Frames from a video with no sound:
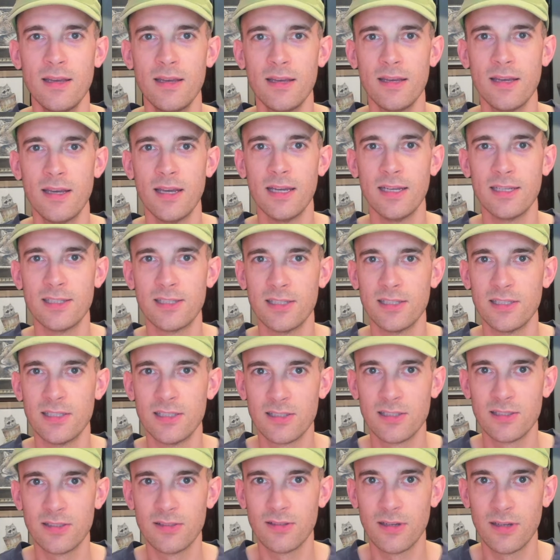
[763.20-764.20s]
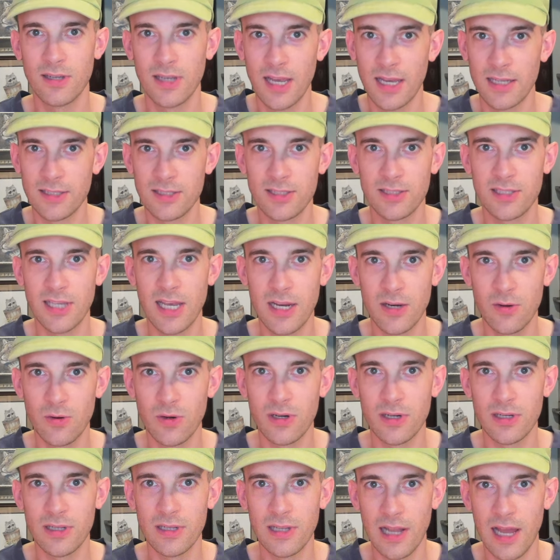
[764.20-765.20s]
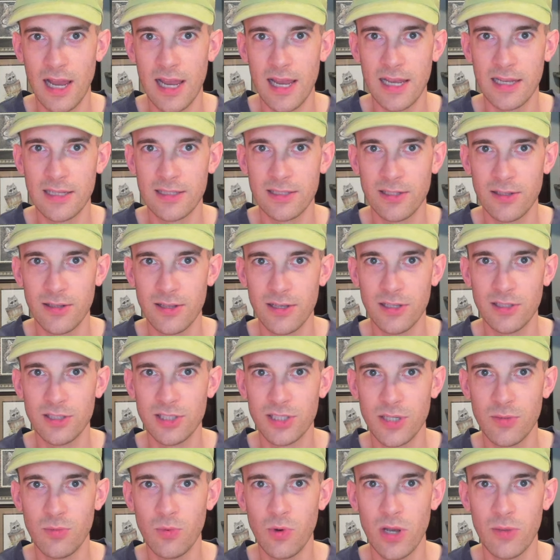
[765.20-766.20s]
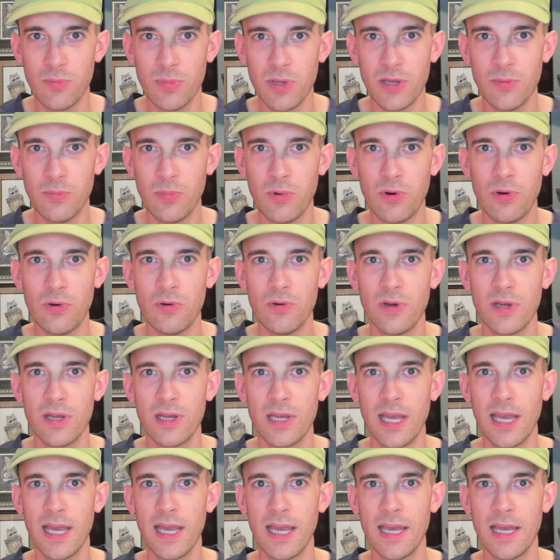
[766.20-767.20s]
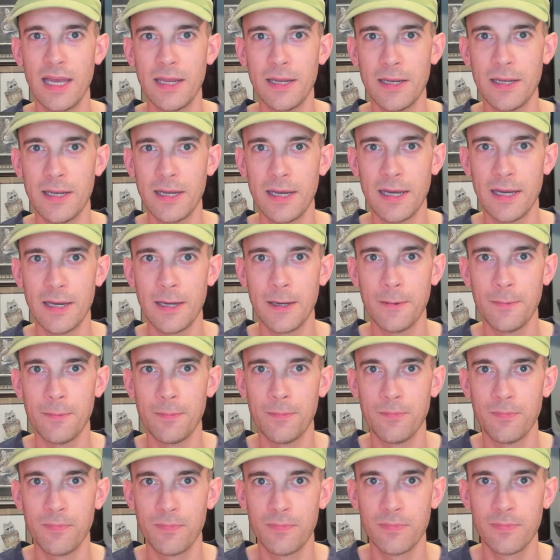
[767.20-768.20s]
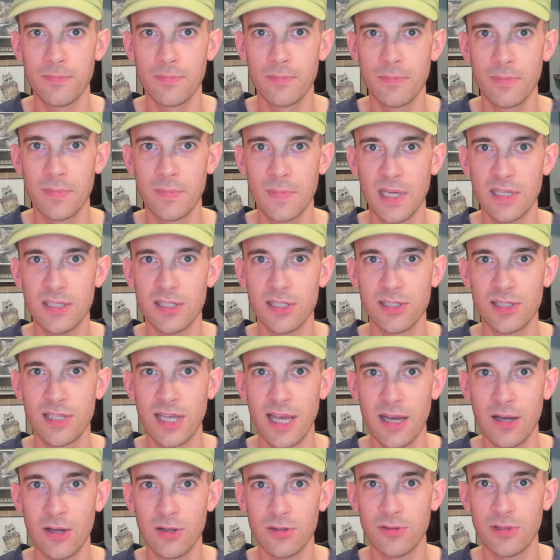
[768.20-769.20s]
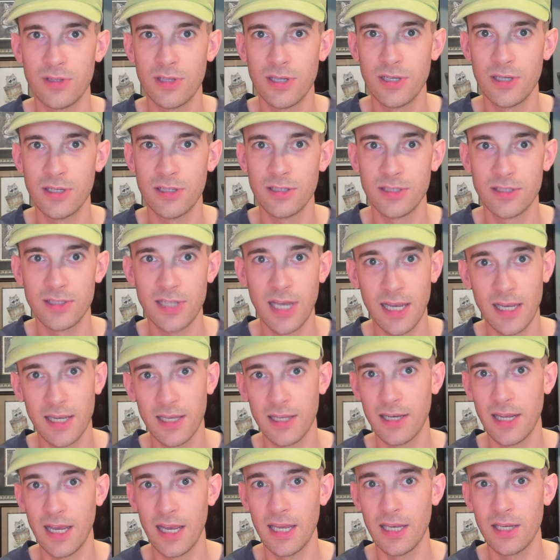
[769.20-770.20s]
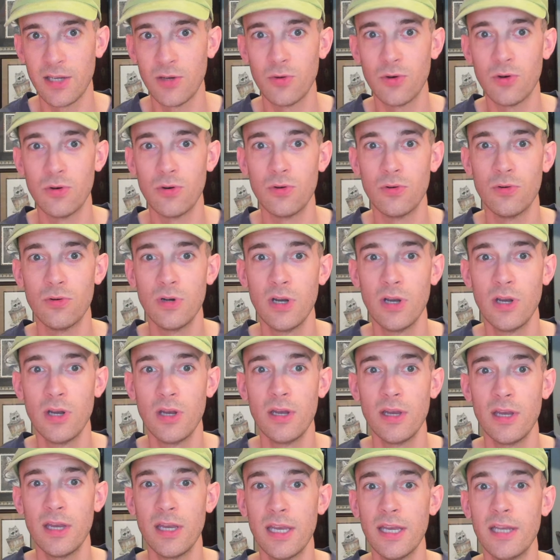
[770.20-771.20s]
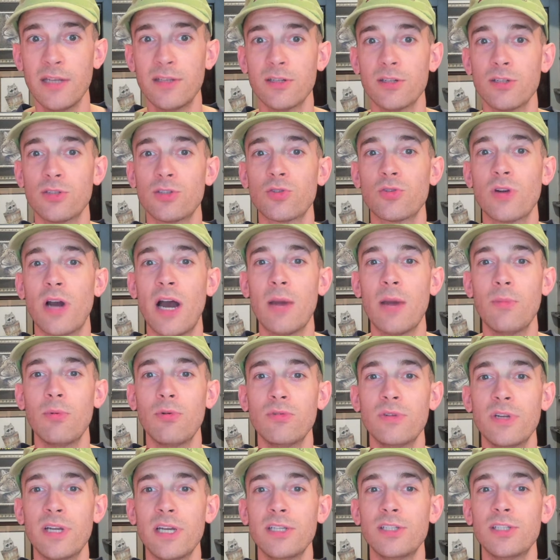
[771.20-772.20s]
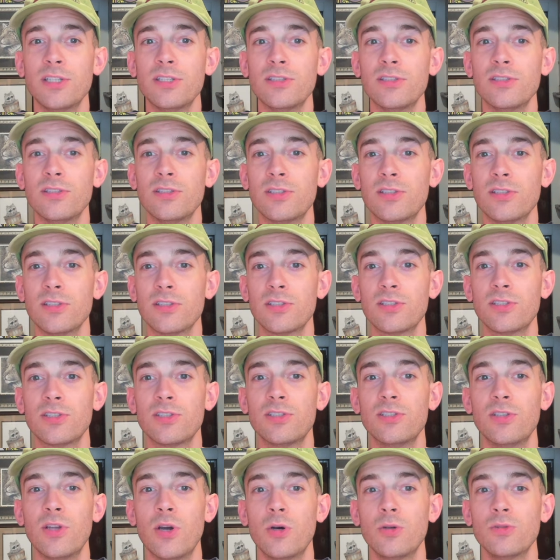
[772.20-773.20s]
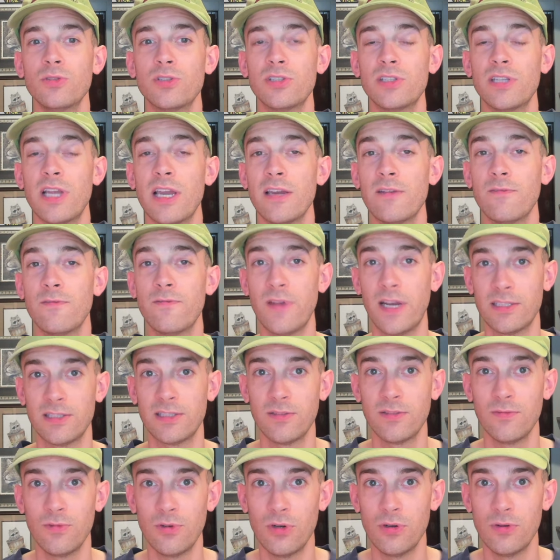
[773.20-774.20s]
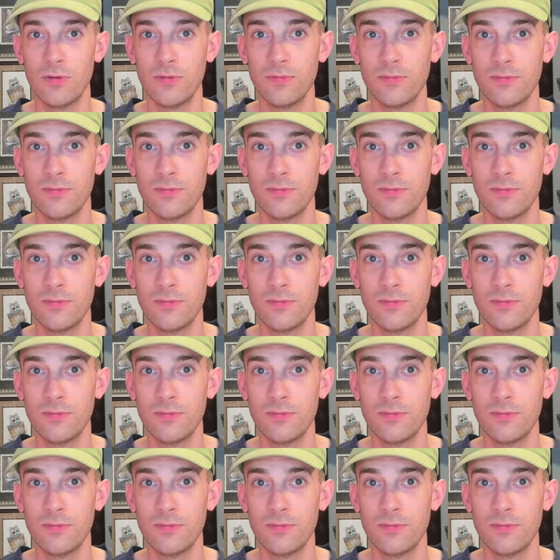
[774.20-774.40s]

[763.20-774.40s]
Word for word: And this is, again, sacred land to the Ojibwe people. And um, they just held the second annual Intertribal Nations Snow Snake Festival,